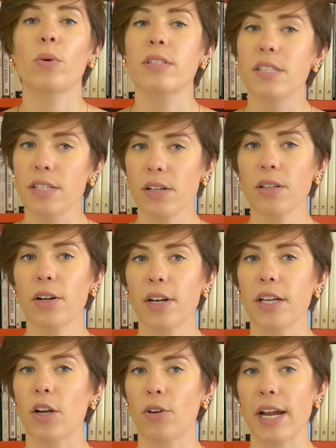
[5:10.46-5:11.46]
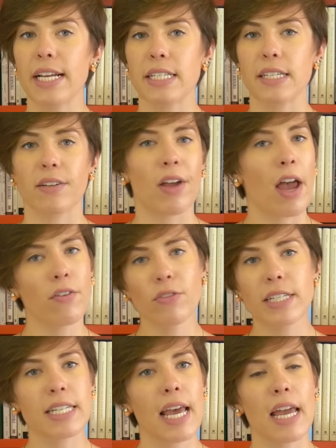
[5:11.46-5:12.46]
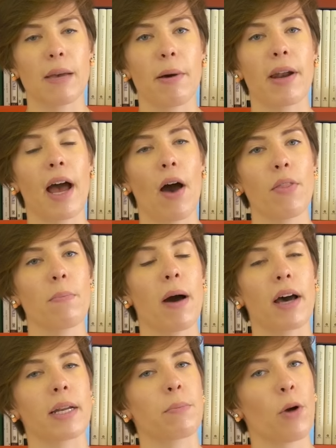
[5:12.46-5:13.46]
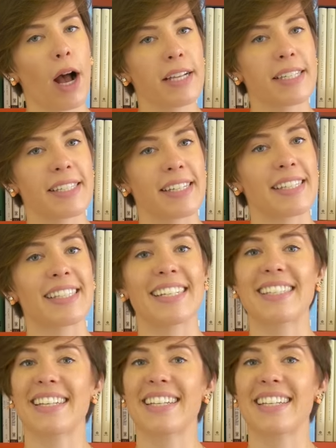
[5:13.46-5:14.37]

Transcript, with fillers: We're still learning a great deal every day about how the body processes these